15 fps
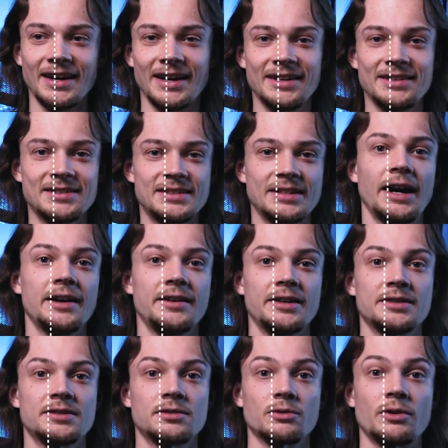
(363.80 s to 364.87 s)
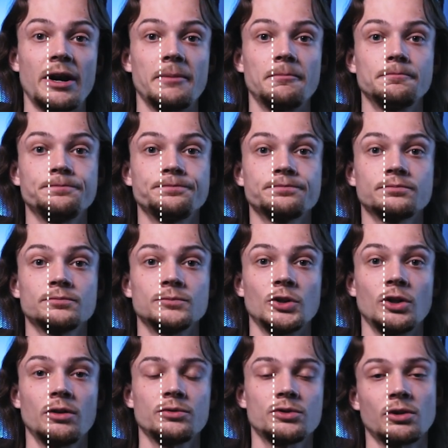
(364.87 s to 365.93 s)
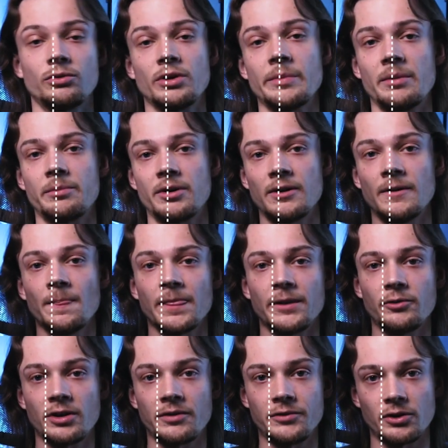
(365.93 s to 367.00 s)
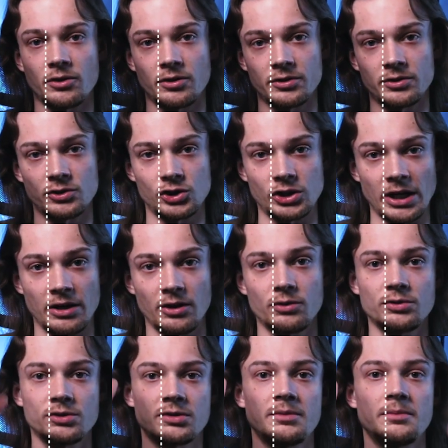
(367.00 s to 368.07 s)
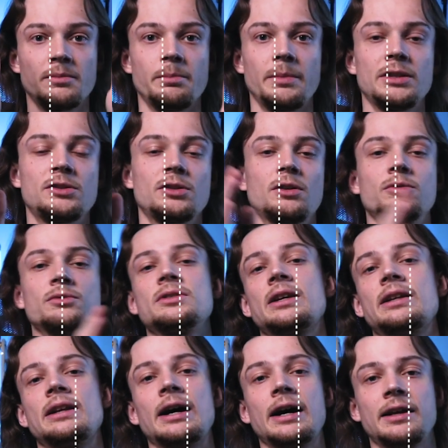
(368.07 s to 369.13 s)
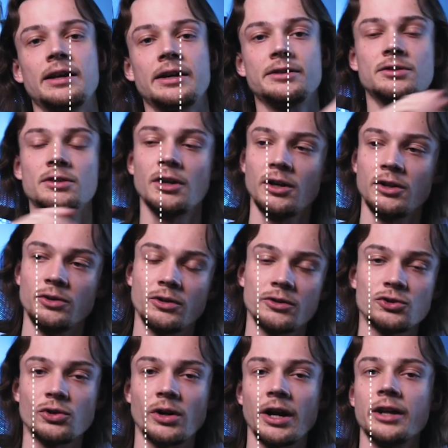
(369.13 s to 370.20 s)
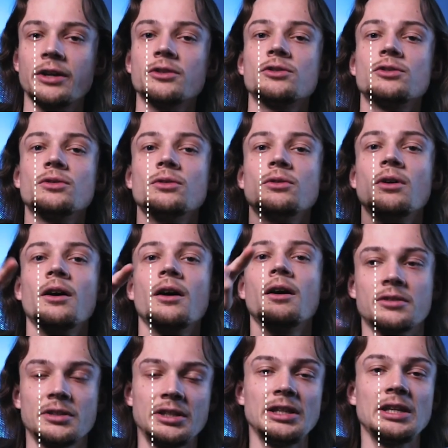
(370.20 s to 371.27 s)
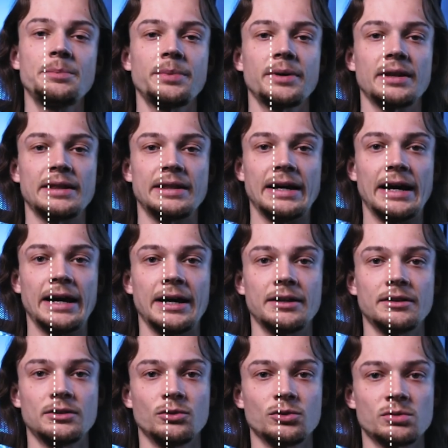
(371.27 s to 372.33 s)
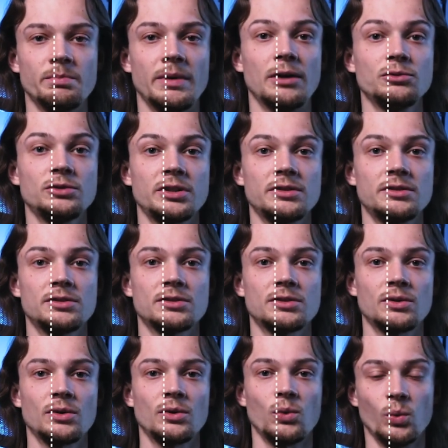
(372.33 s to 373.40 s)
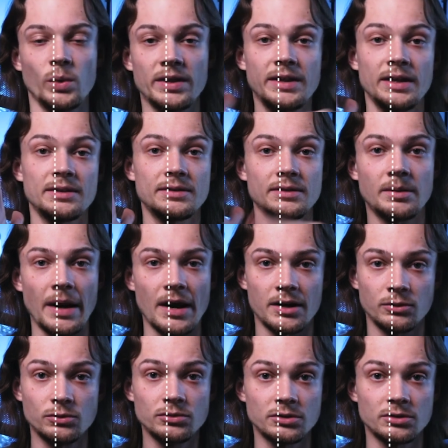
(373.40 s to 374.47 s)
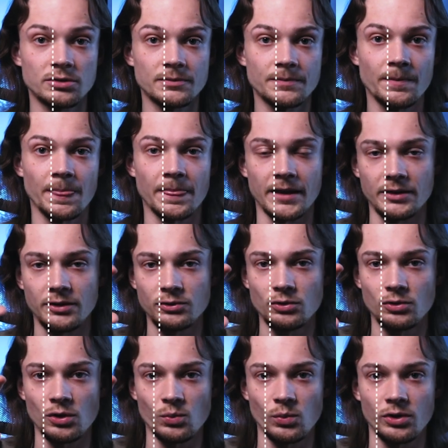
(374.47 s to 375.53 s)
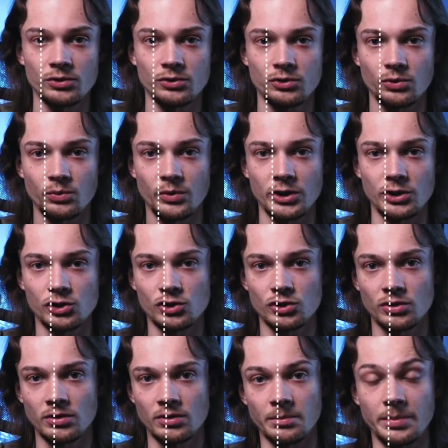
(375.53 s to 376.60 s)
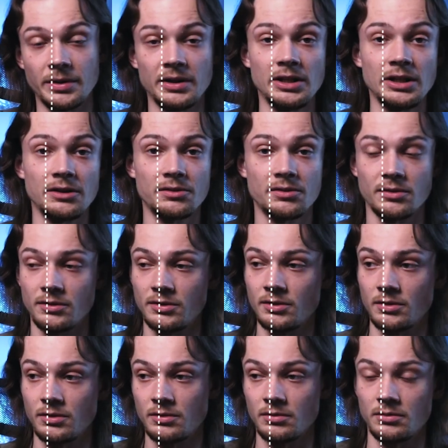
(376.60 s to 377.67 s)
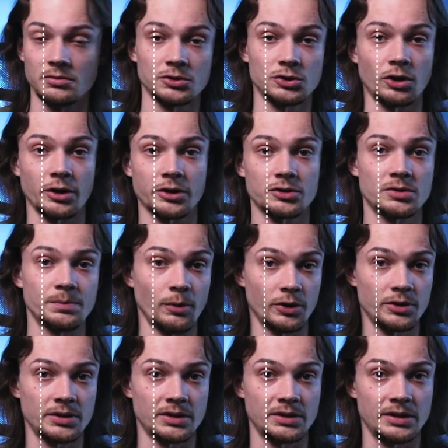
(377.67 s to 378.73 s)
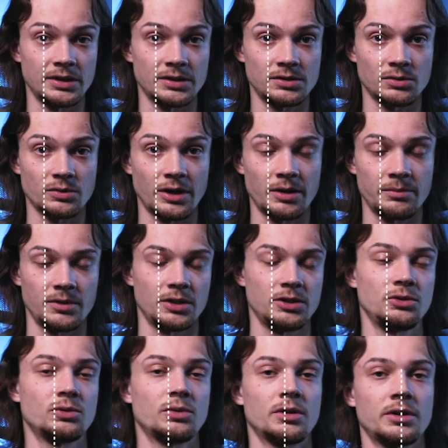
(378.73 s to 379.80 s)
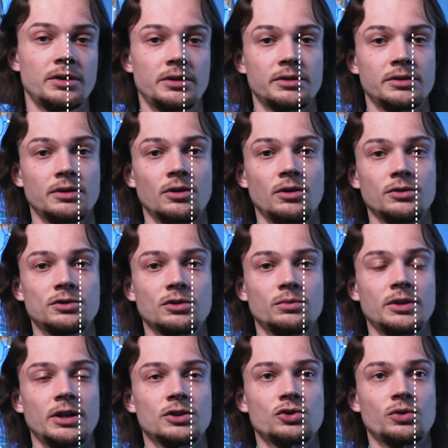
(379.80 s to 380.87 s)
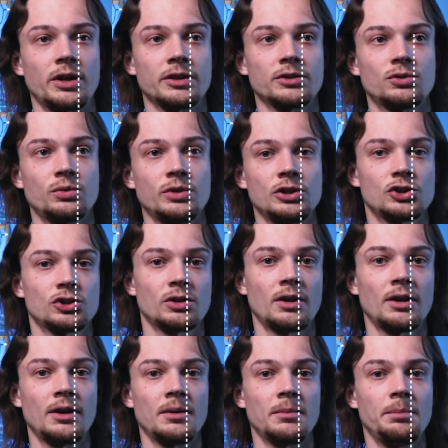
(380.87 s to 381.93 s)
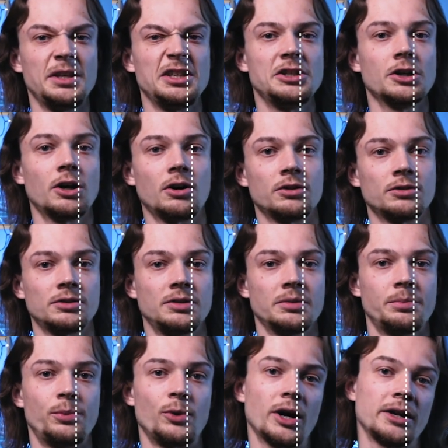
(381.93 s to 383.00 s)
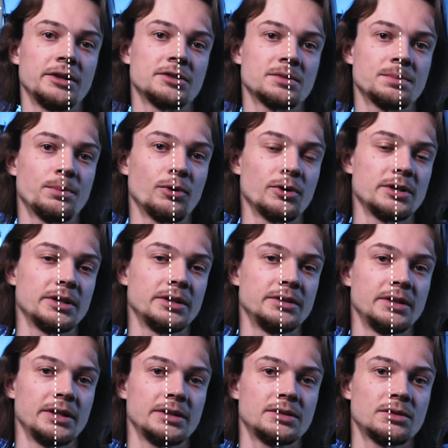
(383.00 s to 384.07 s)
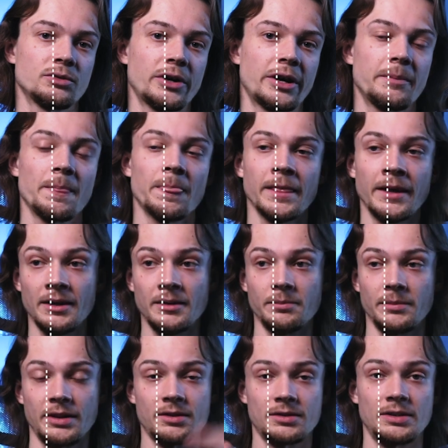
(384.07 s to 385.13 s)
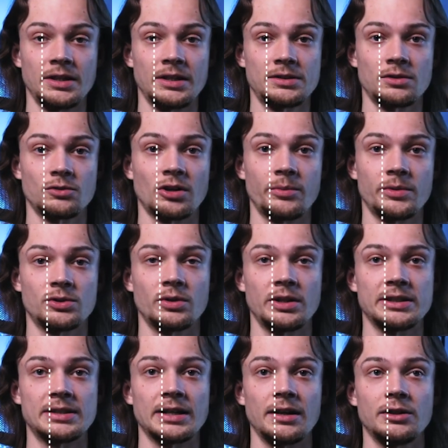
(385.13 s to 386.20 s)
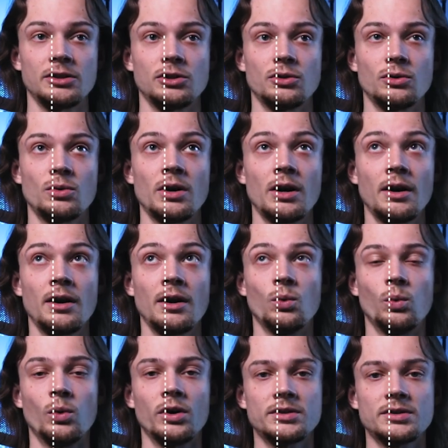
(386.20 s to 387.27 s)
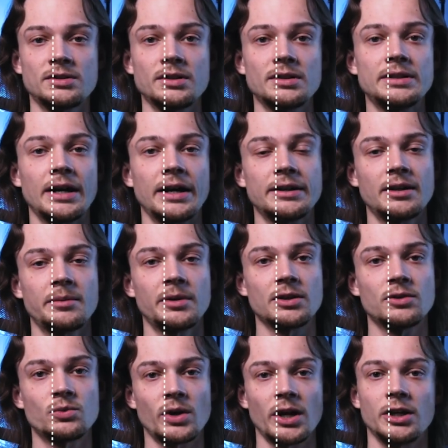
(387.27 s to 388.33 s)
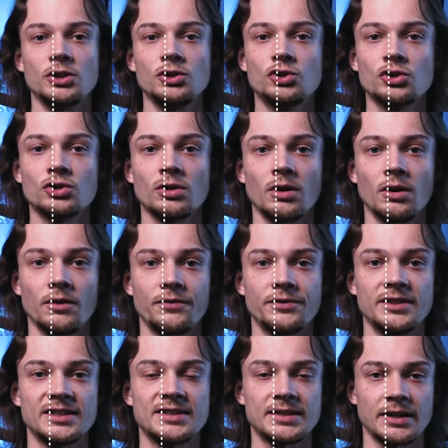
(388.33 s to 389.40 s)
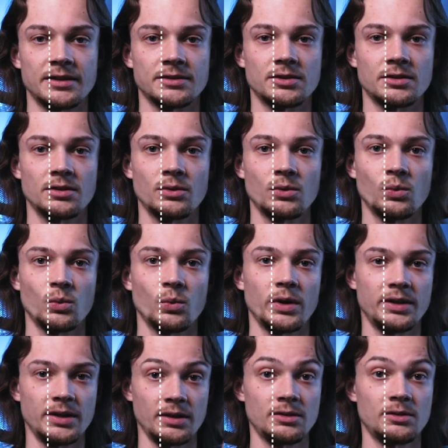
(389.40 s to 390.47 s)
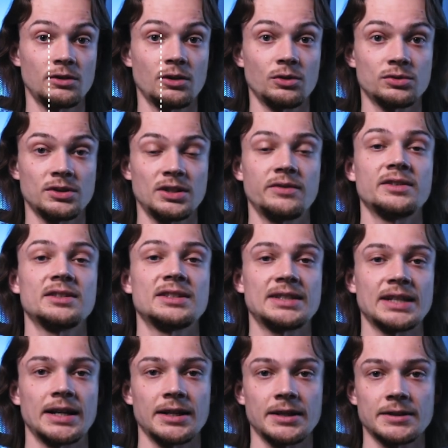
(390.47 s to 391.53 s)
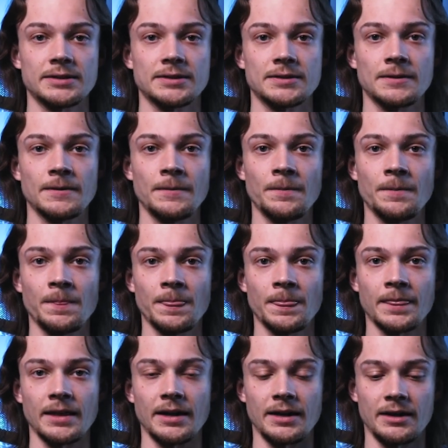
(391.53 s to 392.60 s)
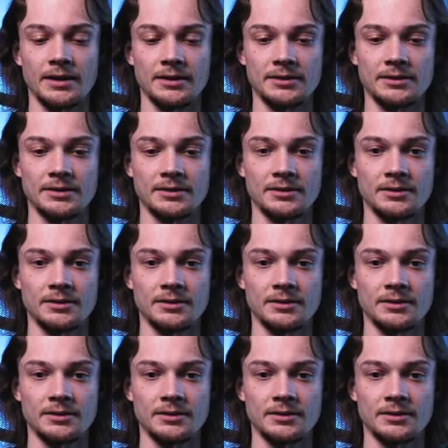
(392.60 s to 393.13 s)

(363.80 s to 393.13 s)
inside a histogram, you know? So remember, you have your shadows, midtones, and highlights. You're trying to keep those mountains within the bounds, and you do not want to reach beneath the darkest point in the histogram, and you are also not trying to reach beyond the brightest point in the histogram, because the histogram is really telling you what's the dynamic range of the sensor within those given settings. And